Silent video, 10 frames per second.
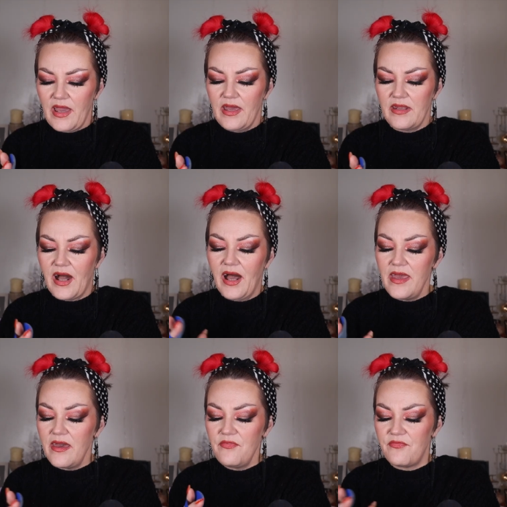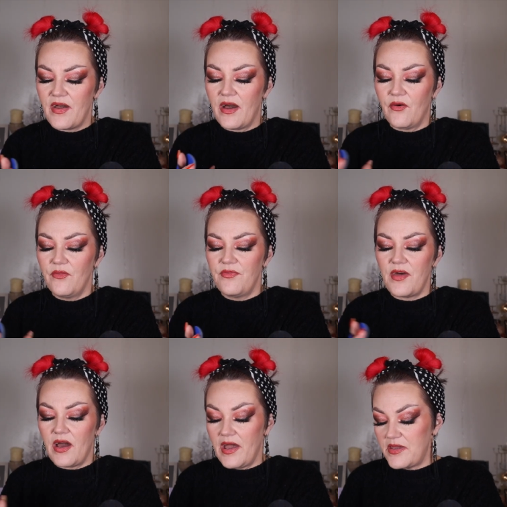And I have found
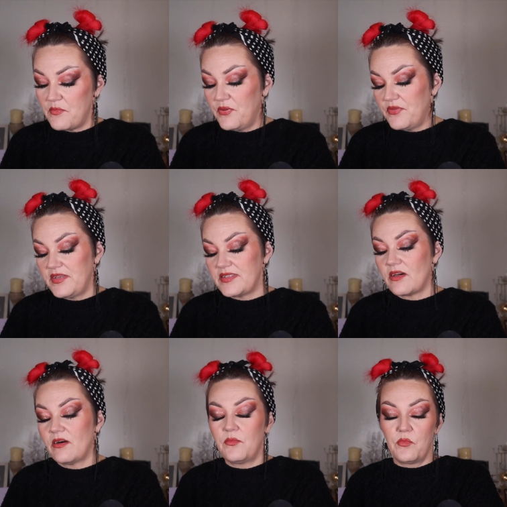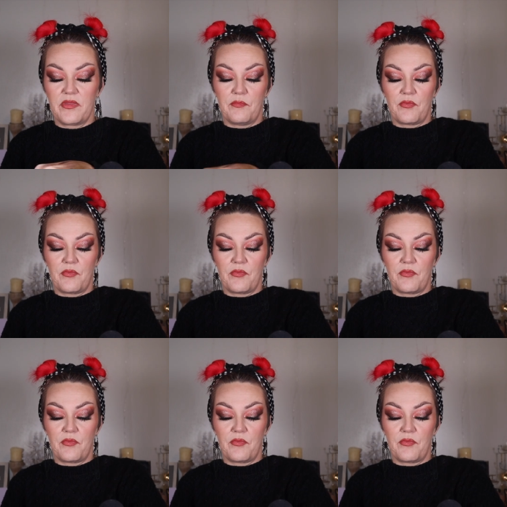that I can put this on with a